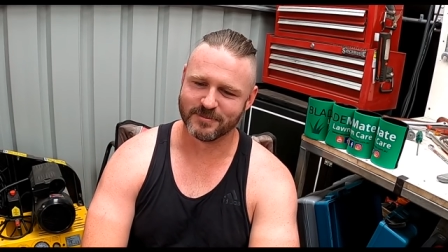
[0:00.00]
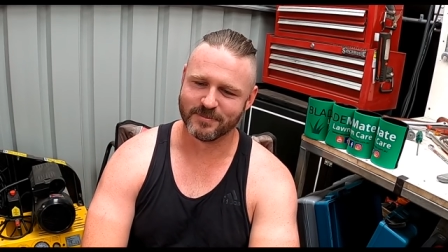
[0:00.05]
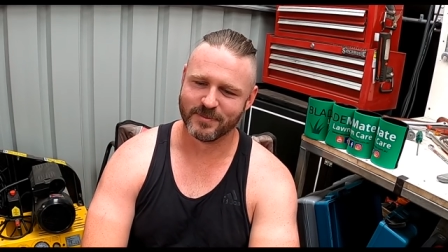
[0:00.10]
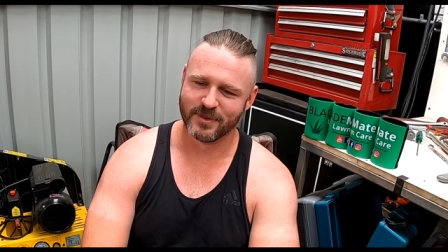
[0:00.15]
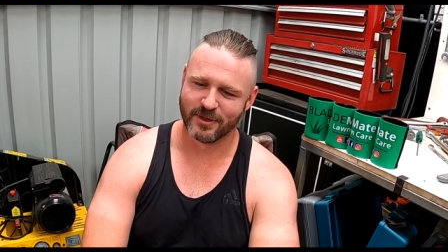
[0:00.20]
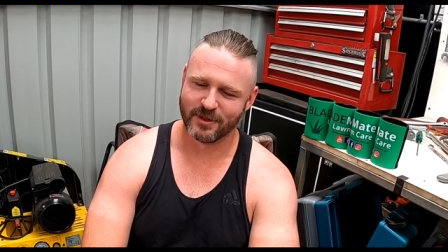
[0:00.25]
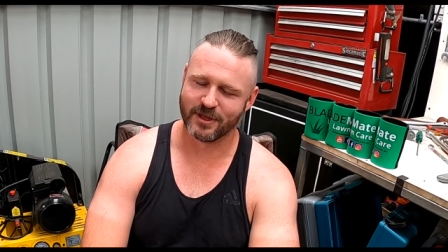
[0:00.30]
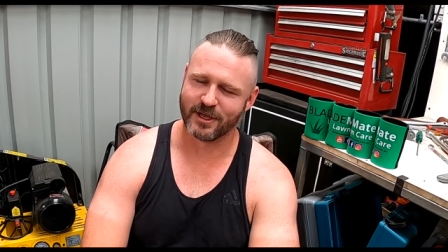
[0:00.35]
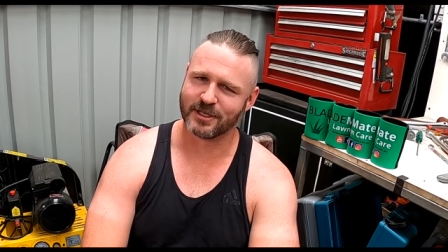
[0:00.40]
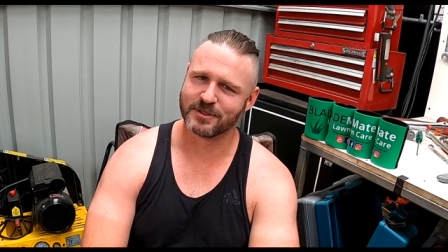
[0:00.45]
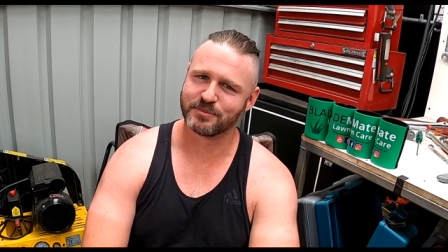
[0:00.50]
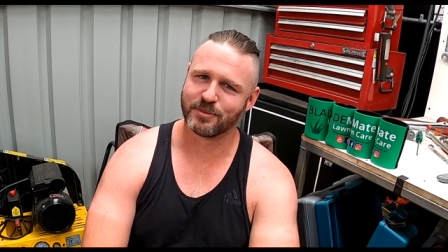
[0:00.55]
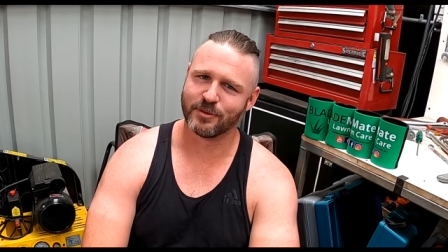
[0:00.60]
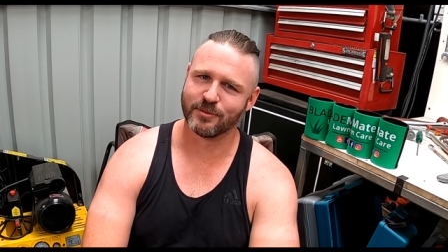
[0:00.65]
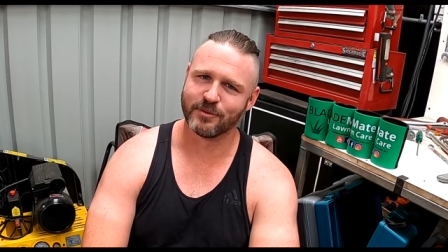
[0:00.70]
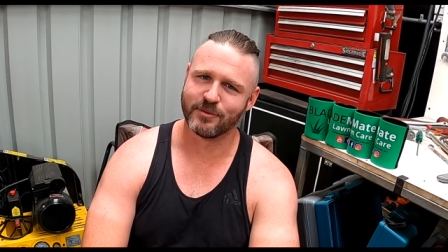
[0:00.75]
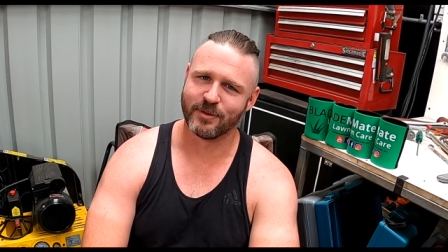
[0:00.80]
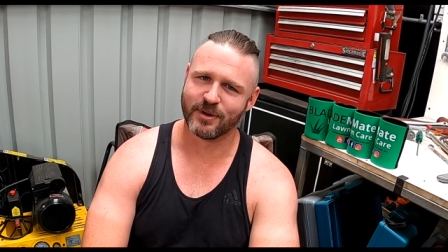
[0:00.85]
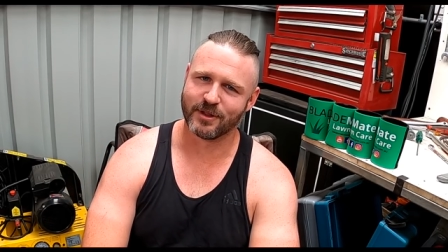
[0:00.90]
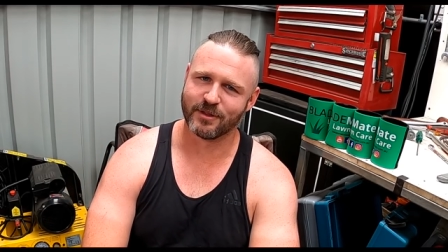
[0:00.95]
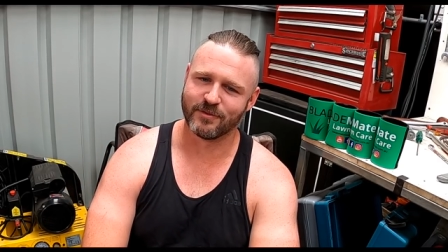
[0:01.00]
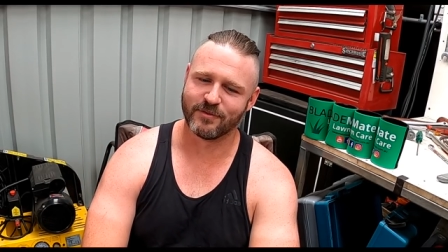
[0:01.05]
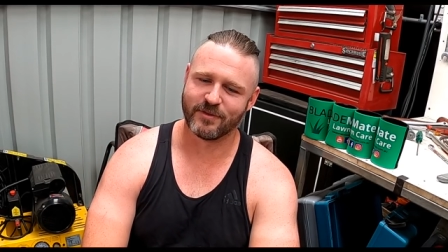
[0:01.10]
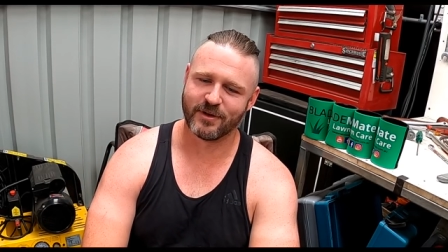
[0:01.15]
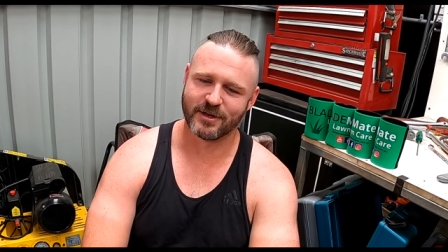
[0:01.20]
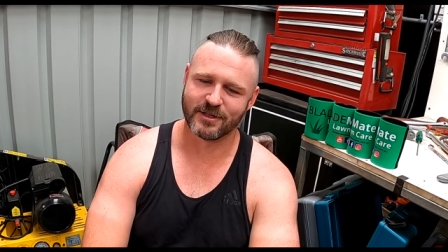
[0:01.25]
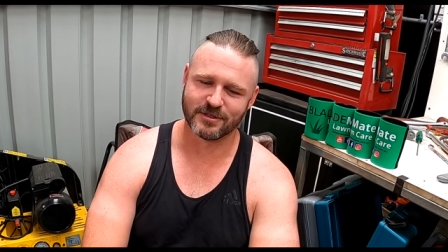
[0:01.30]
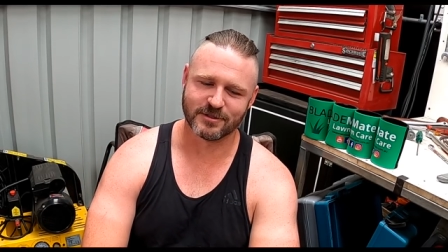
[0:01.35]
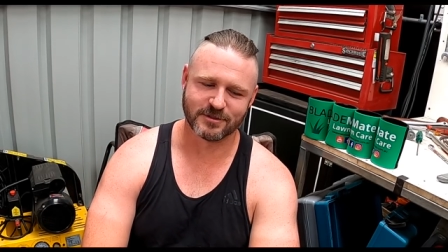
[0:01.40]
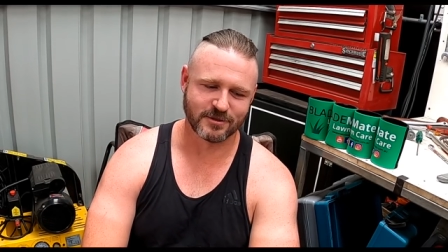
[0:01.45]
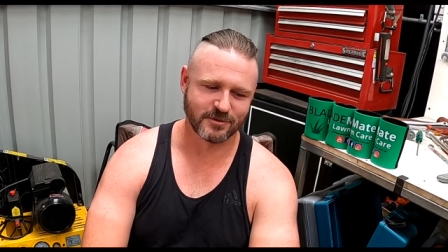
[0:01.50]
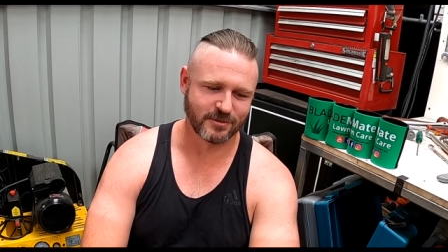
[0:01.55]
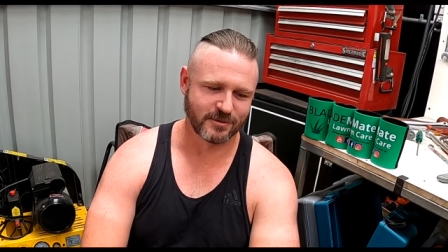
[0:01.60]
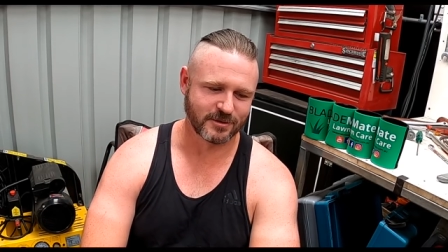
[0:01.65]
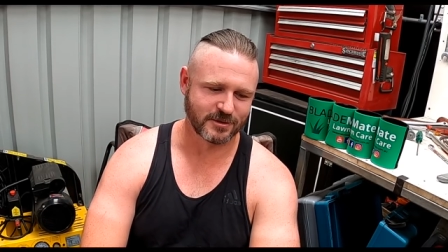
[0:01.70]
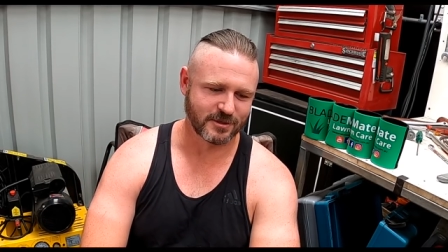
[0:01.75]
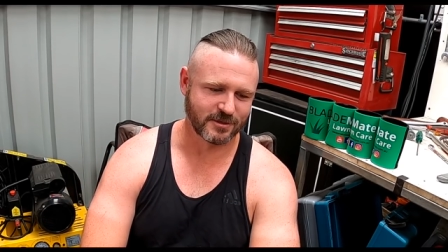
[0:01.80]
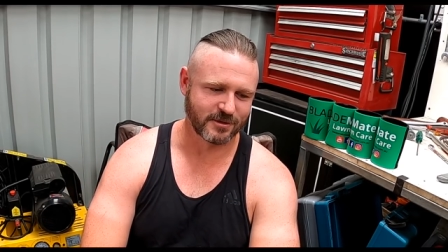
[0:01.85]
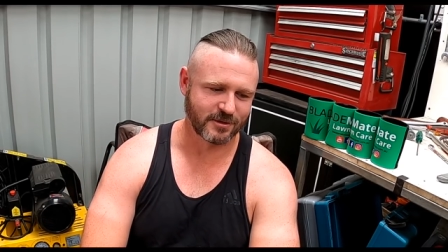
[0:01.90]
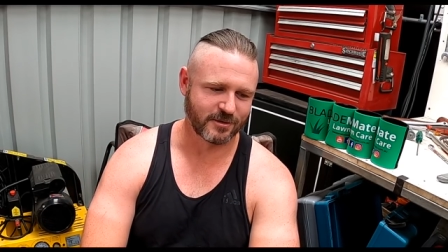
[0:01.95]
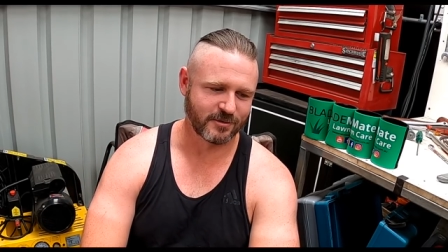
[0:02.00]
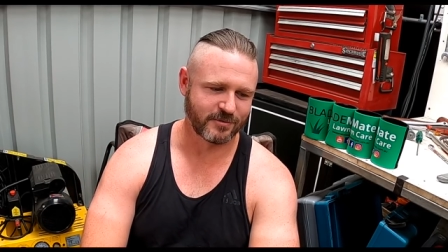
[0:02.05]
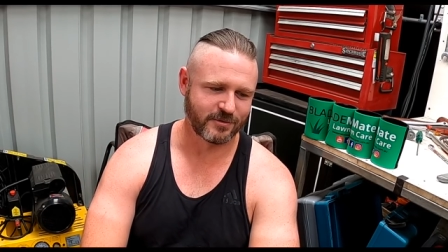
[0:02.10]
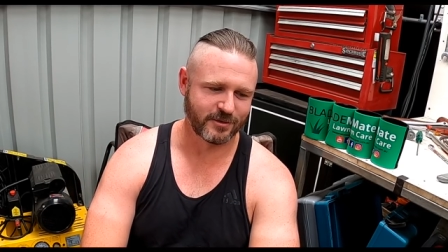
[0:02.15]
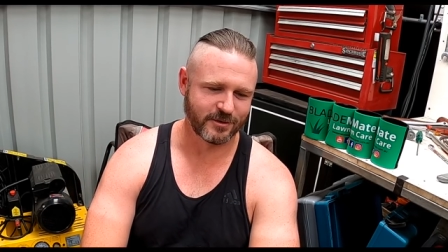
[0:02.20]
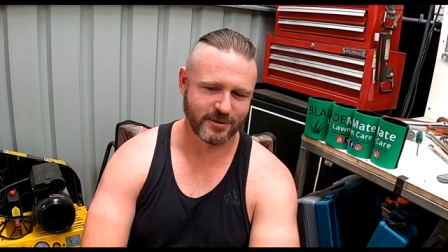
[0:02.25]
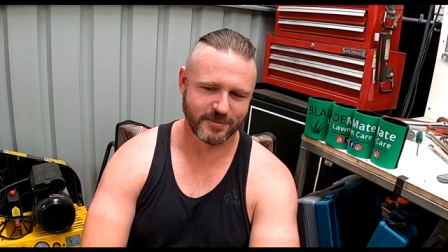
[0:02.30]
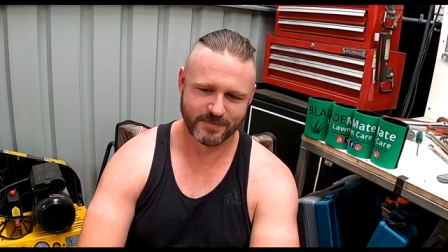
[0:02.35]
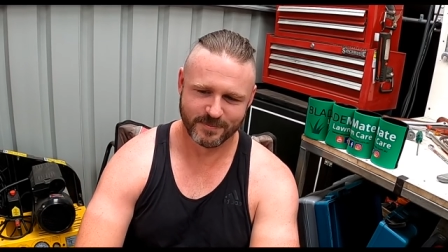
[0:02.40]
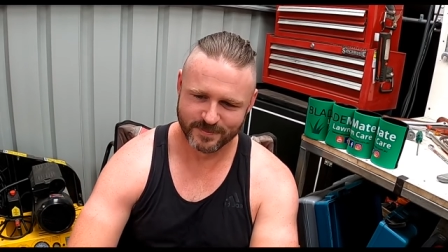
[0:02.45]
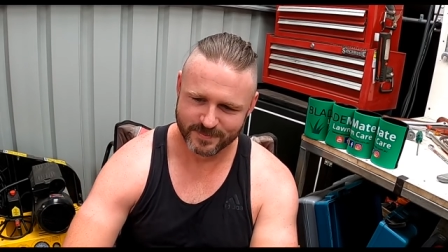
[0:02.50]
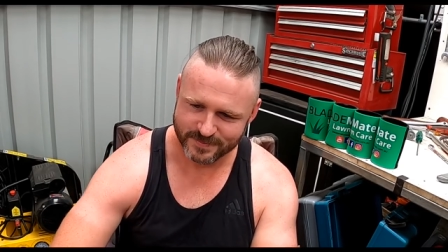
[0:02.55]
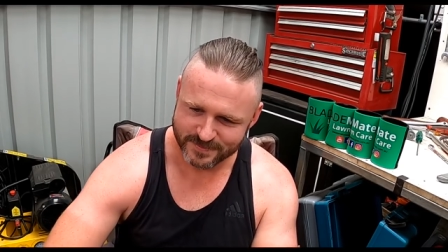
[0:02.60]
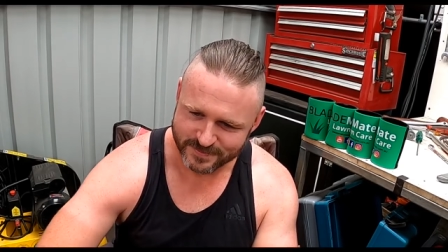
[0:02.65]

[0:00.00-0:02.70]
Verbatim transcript: And I think that's probably one of the funniest stories that I got for you.